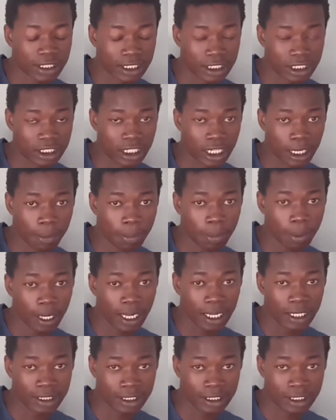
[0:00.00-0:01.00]
C sharp
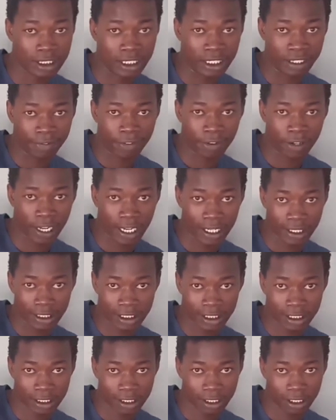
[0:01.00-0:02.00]
as D flat.
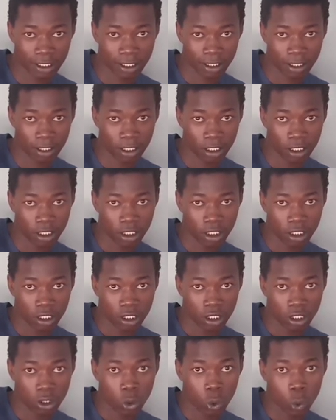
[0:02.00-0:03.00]

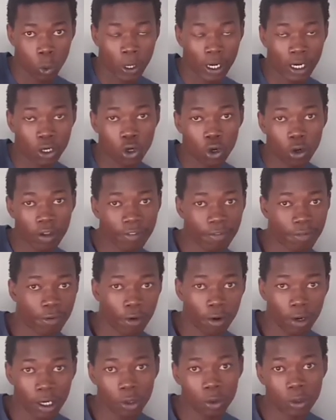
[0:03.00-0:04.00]
When going
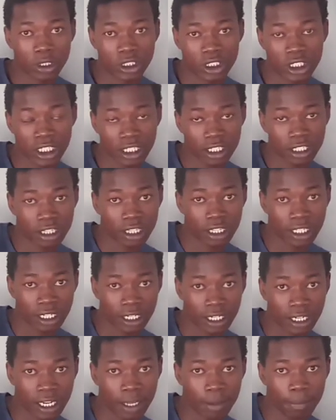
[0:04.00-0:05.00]
forward, we take the
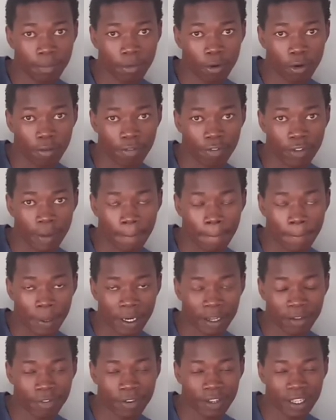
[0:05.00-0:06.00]
name of the
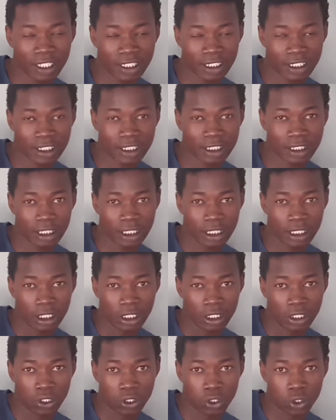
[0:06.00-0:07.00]
previous
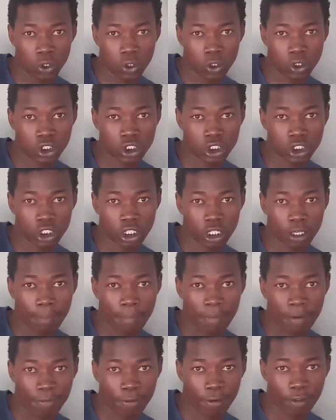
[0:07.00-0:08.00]
note
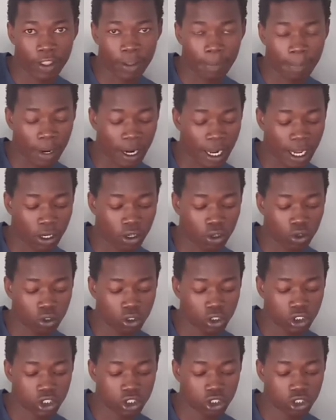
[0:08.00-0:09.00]
before the black
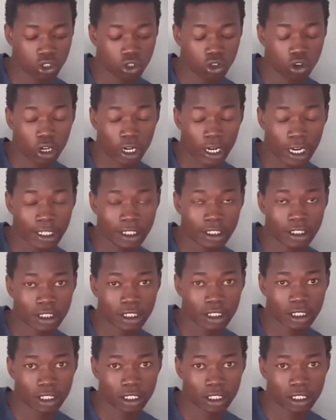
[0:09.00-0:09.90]
note, alright?